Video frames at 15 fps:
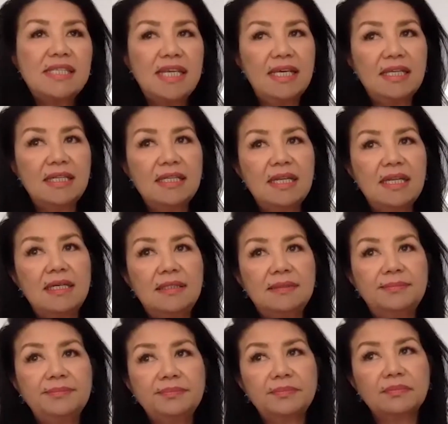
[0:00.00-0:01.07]
in
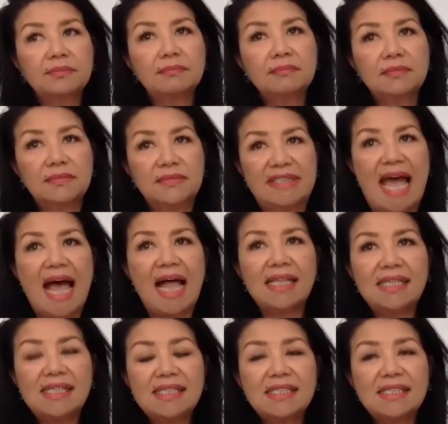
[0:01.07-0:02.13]
um,
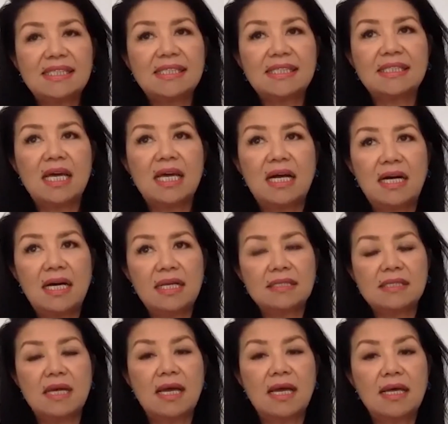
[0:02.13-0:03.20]
Dallas,
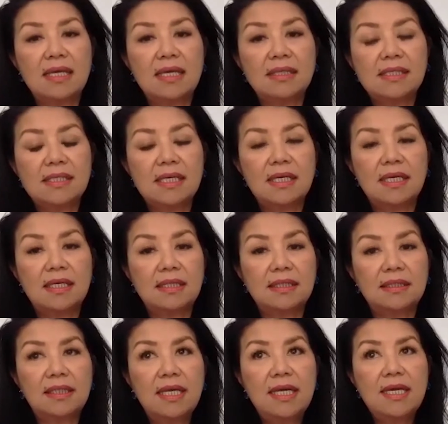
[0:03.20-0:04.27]
and uh,
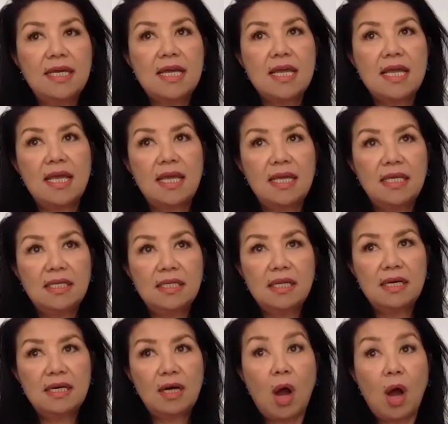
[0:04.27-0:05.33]
in
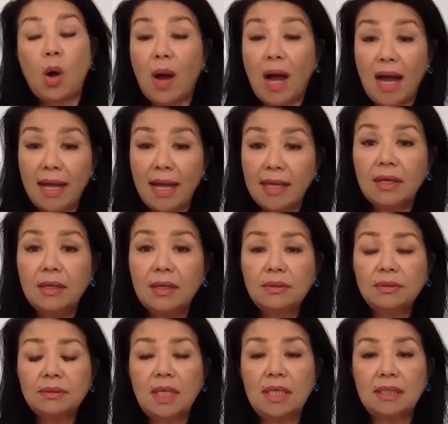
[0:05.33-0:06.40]
uh,
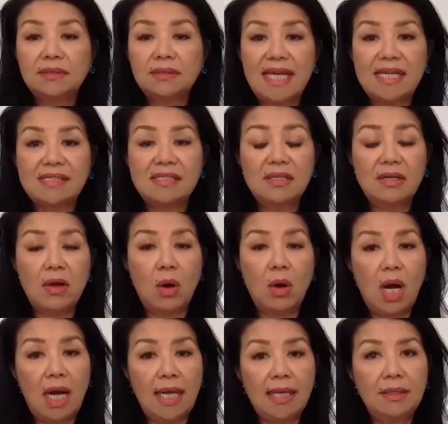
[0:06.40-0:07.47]
Ohio, uh, Dayton,
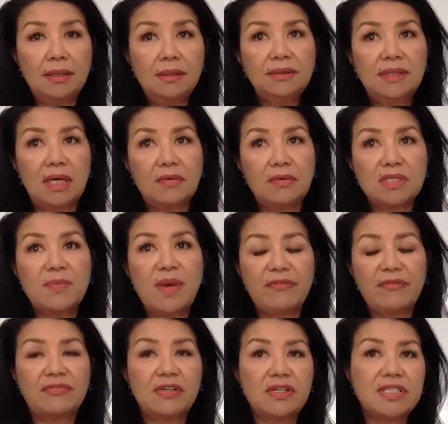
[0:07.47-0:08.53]
Ohio. That was my
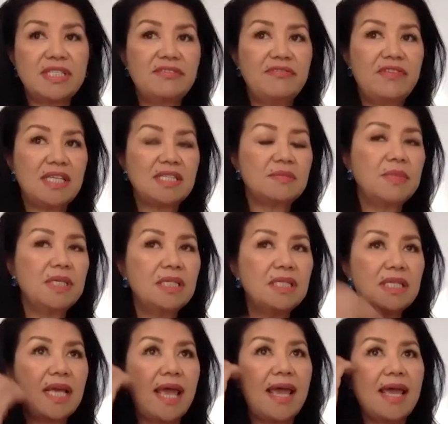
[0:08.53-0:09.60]
first investment.
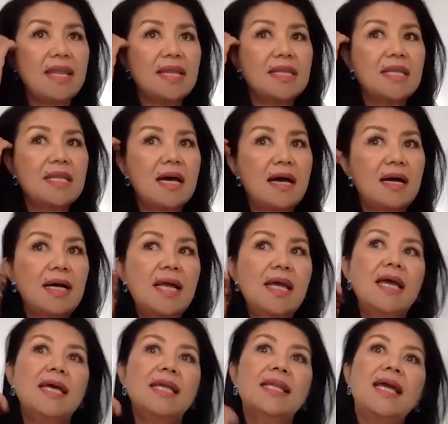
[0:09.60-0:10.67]
And uh,
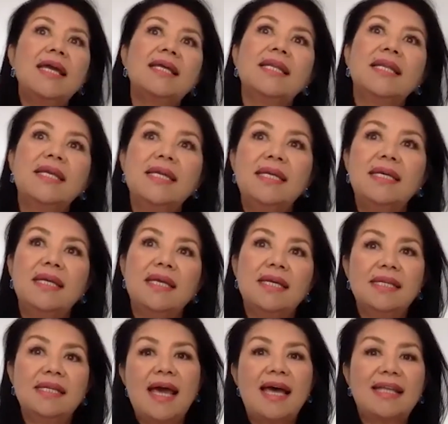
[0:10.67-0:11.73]
lately
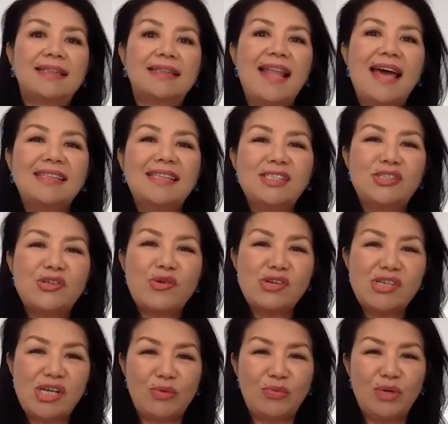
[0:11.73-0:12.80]
in Atlanta,
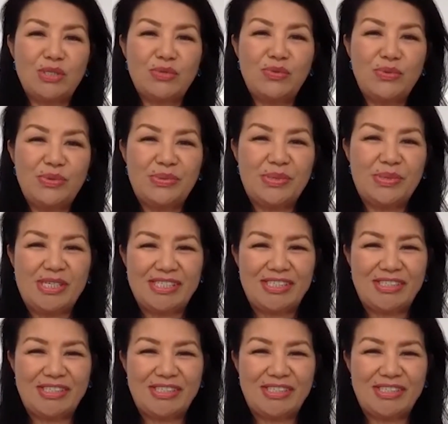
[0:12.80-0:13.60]
Georgia, which we were just